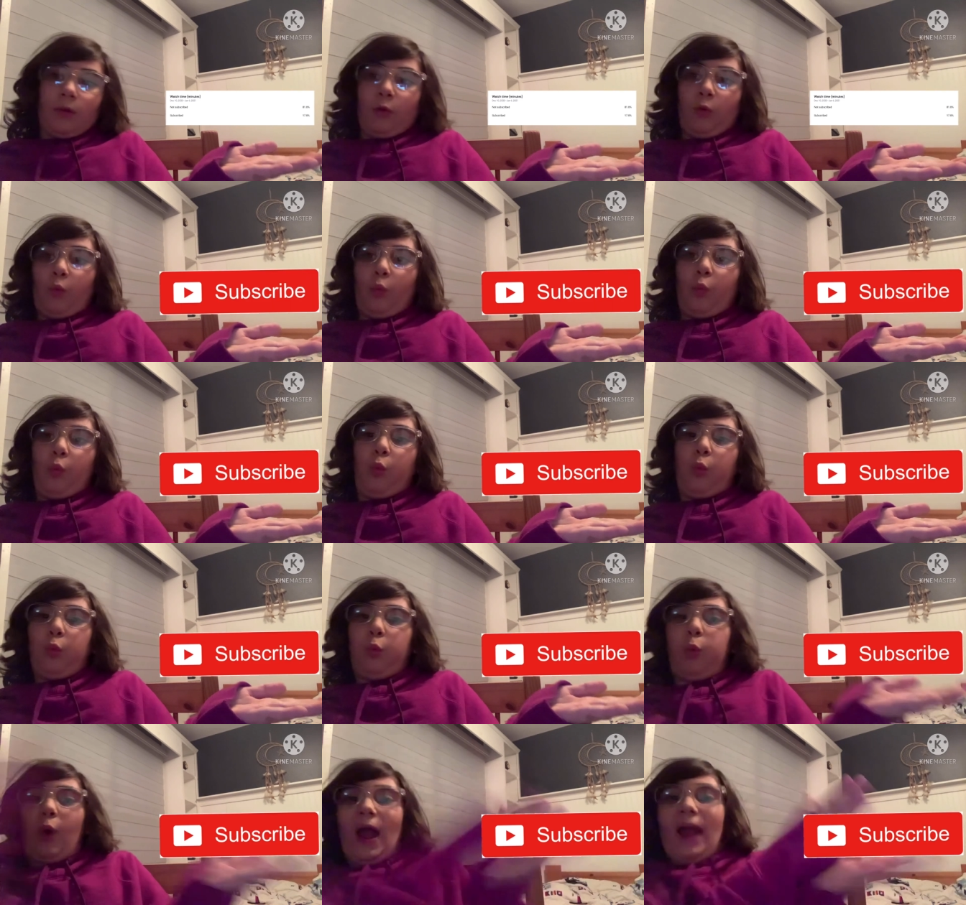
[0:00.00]

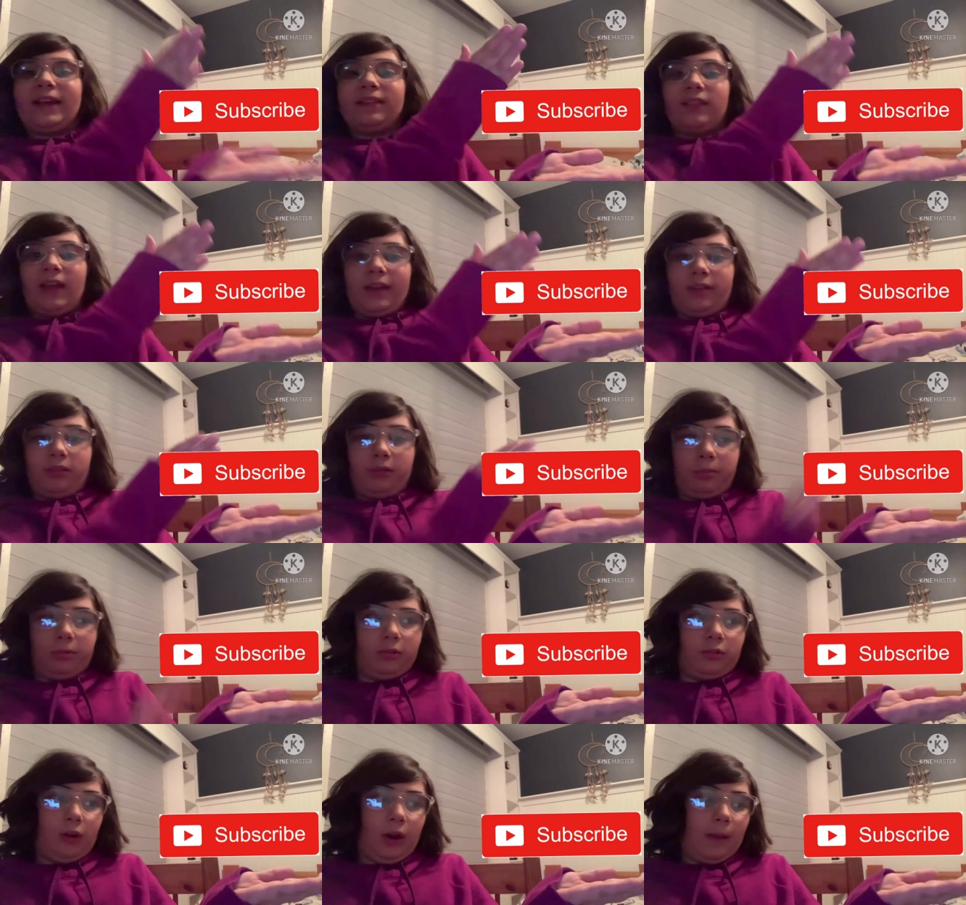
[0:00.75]
whack that
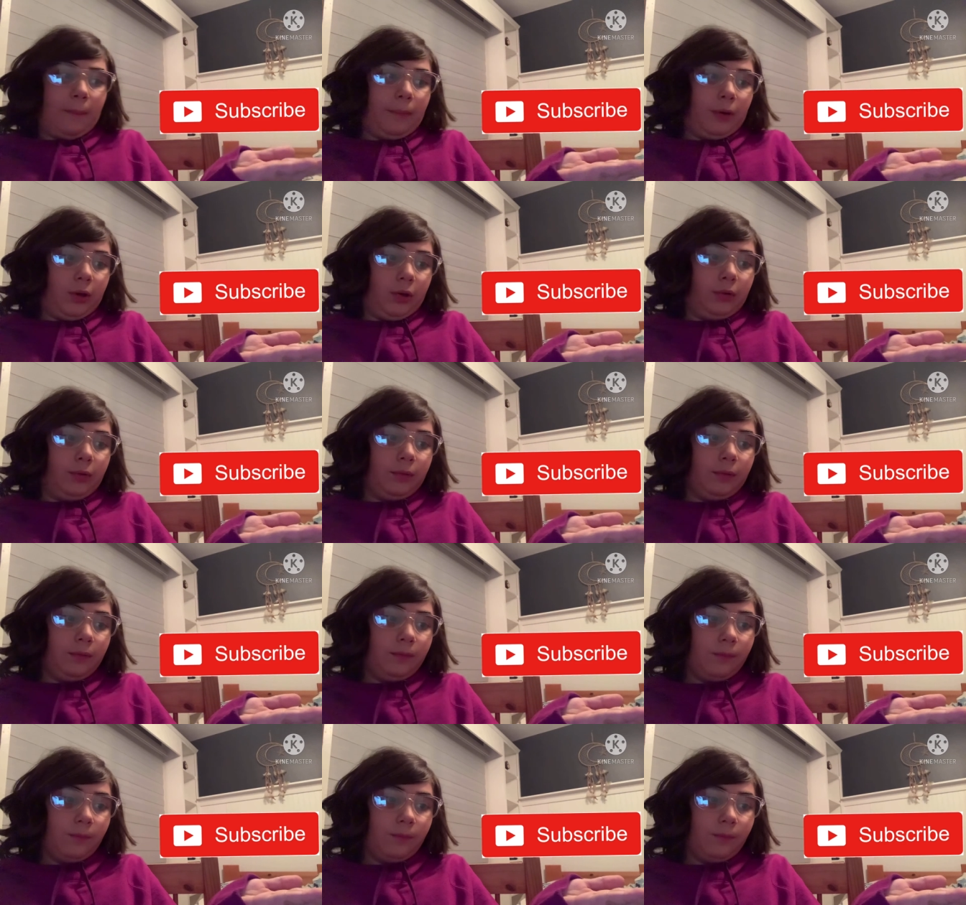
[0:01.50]
subscribe button.